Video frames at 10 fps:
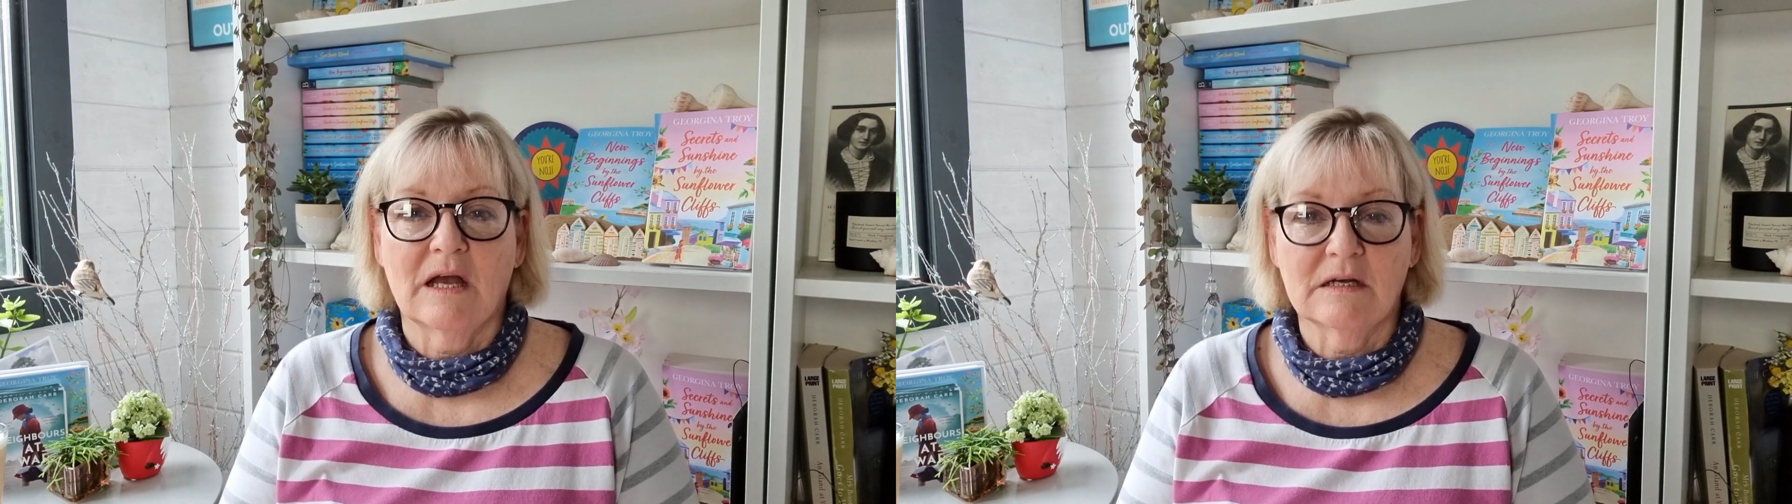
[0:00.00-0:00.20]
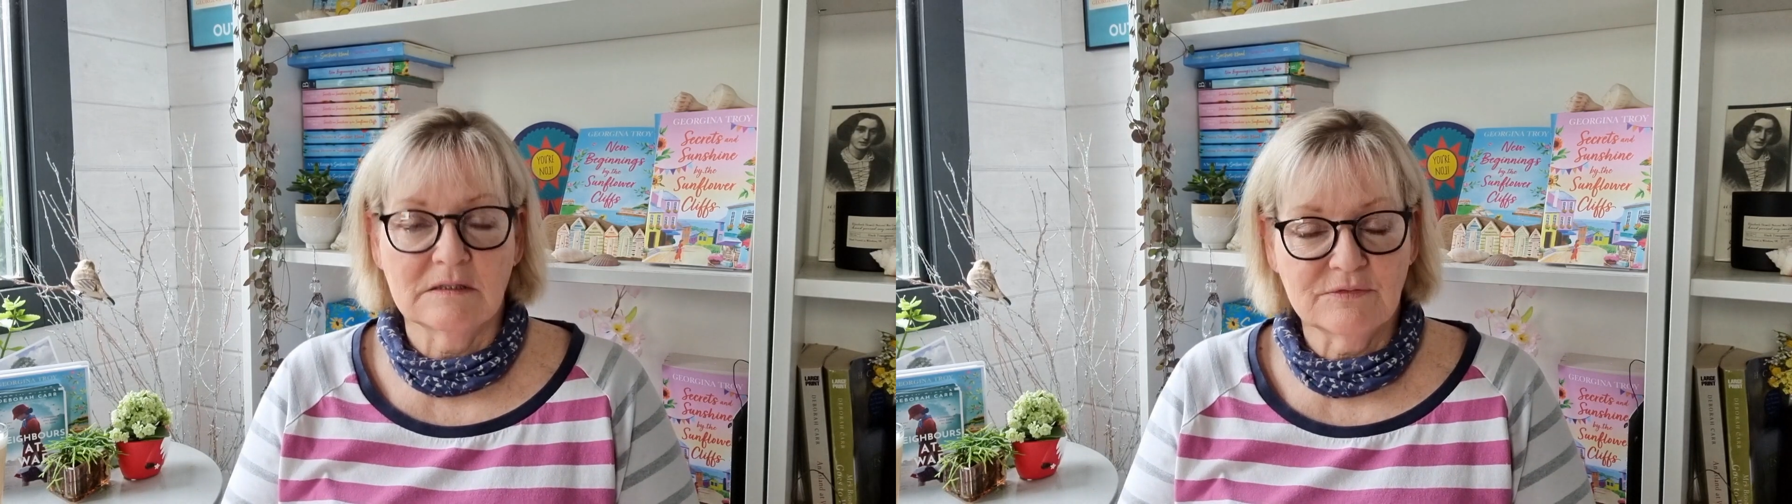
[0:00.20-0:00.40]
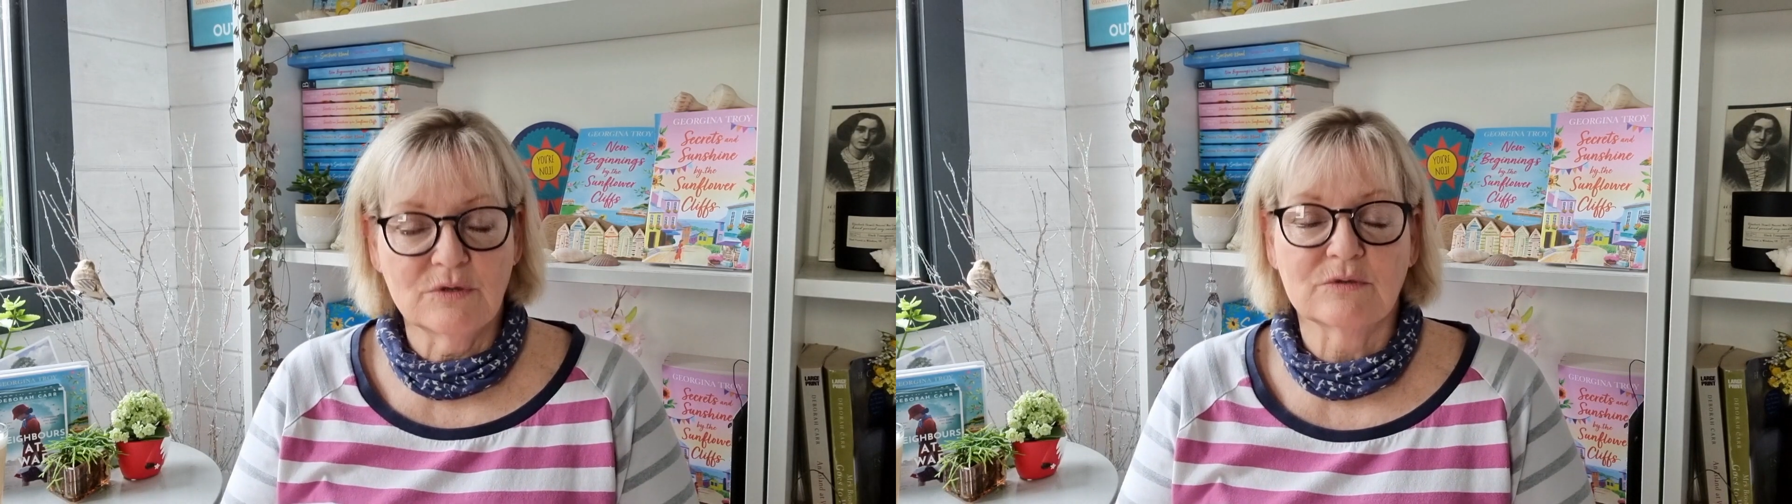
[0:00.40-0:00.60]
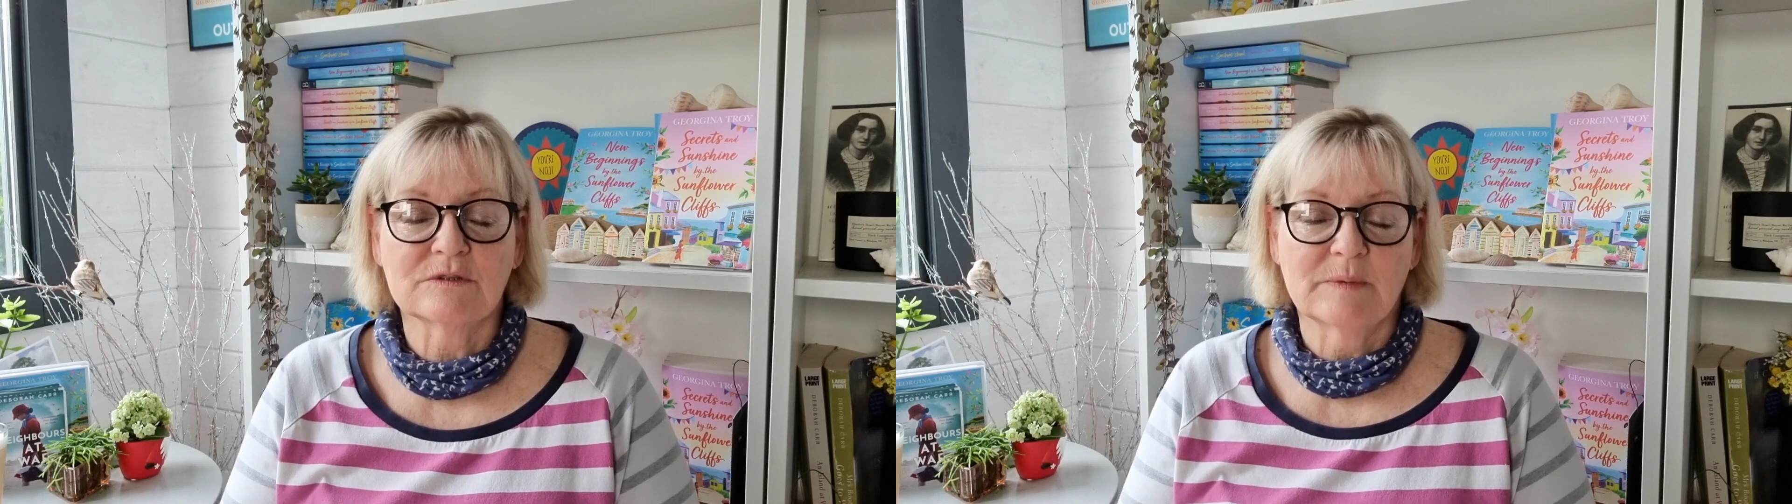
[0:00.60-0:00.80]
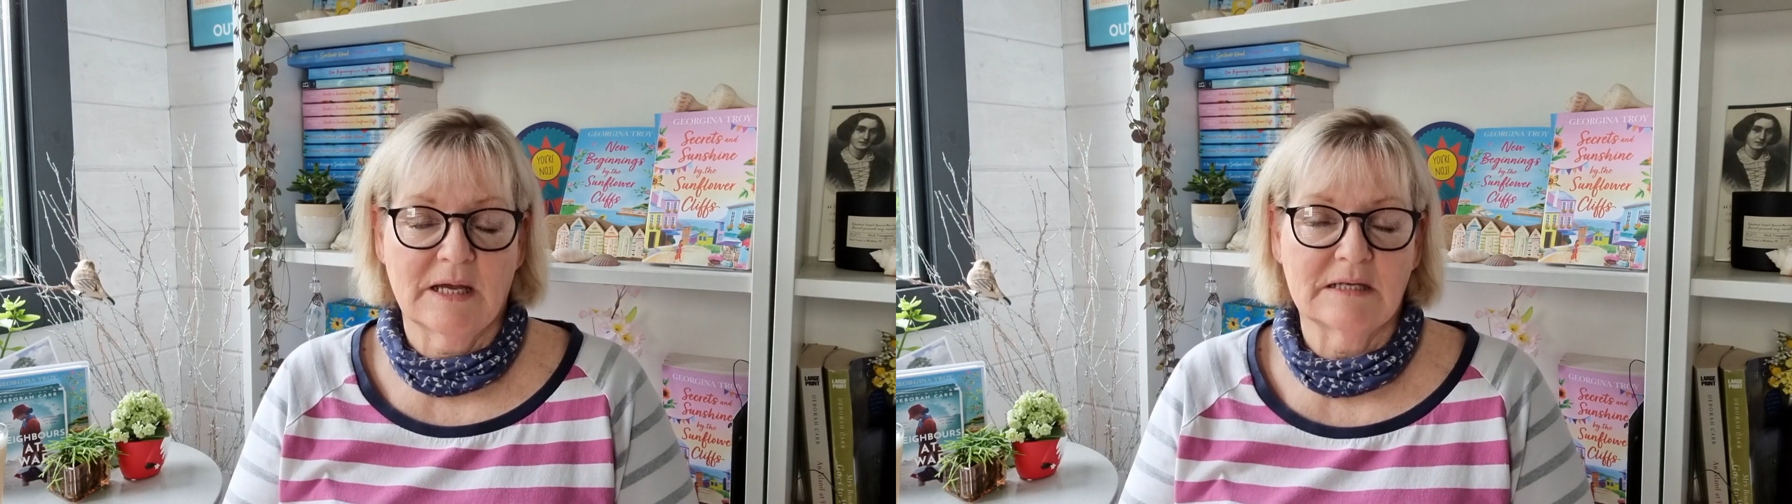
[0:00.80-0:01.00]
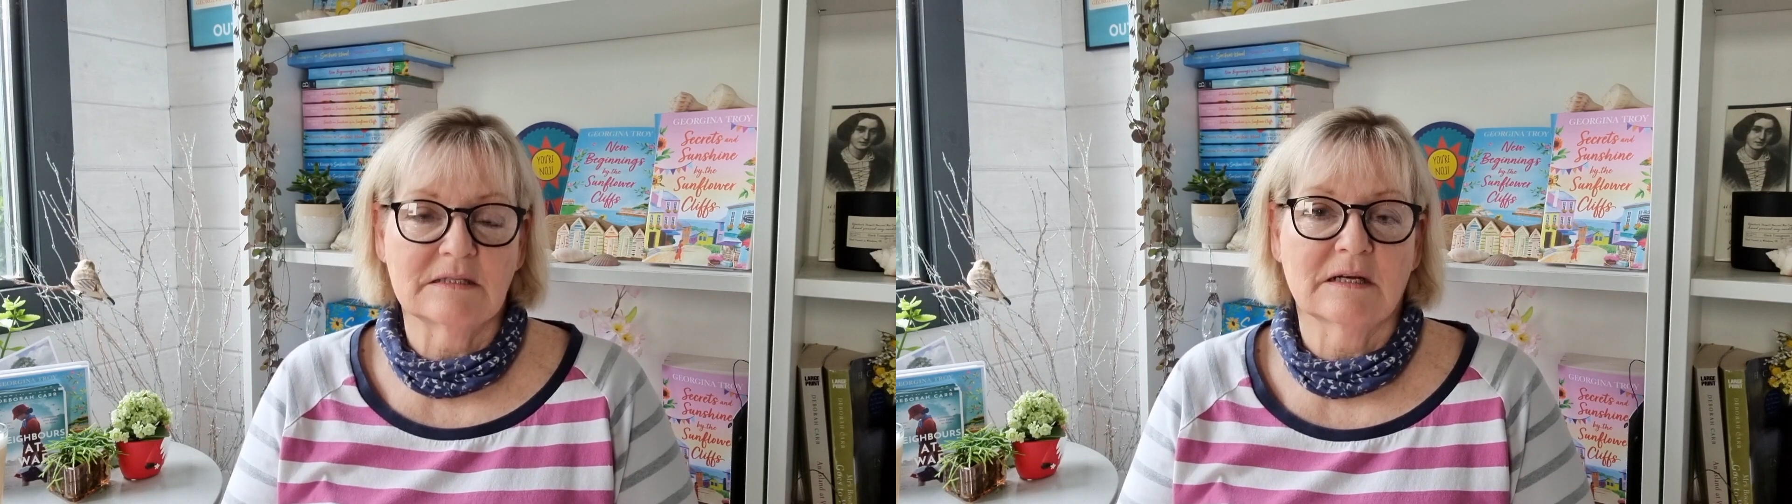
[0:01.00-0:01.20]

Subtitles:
And of course we had